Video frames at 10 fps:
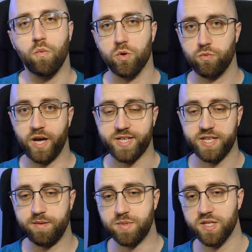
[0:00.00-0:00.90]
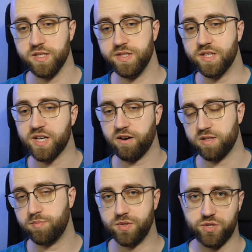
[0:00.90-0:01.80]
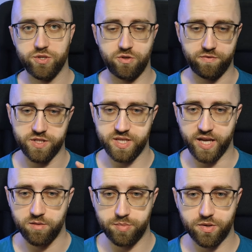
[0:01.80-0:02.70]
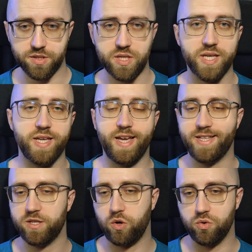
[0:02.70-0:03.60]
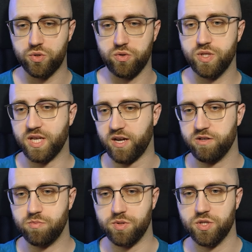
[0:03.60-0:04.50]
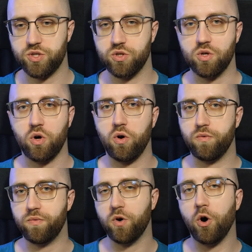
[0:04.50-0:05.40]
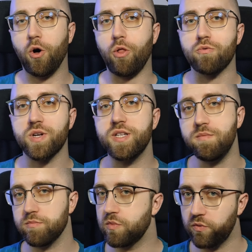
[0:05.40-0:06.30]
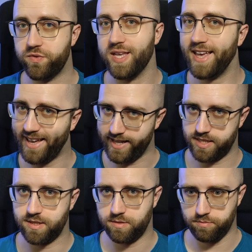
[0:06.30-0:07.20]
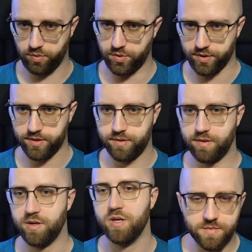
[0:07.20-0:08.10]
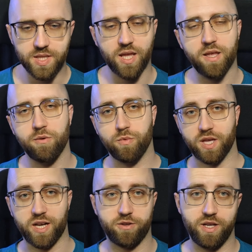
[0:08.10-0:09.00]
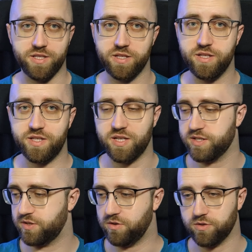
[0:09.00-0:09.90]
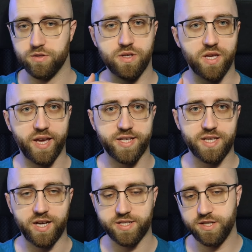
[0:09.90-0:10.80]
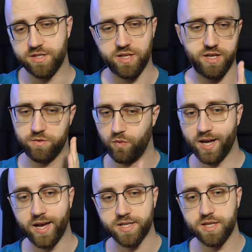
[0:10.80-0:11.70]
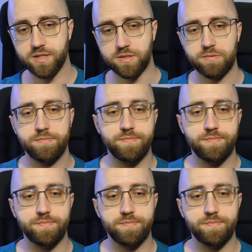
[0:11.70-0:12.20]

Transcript: What we accept is the current position of the tail point and also the current position of already moved head point. We calculate the distance on x-axis and y-axis,